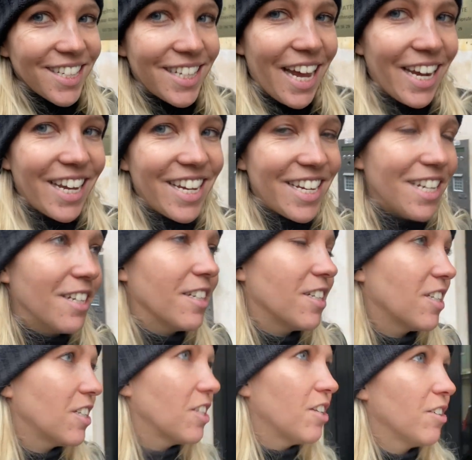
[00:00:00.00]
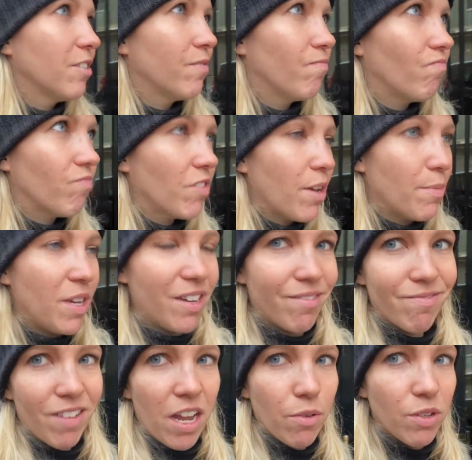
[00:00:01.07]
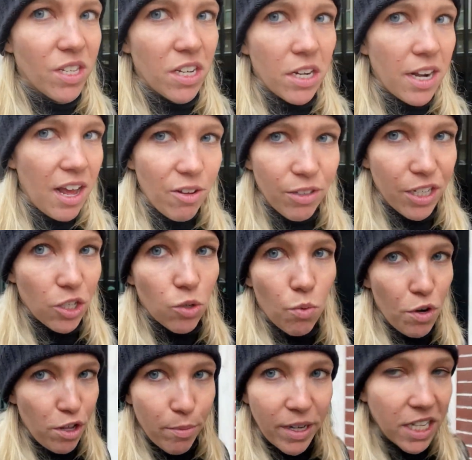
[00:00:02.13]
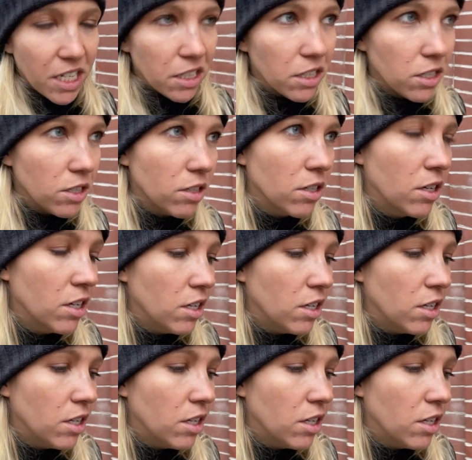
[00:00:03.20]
second. I mean, I was in and out in like twenty minutes.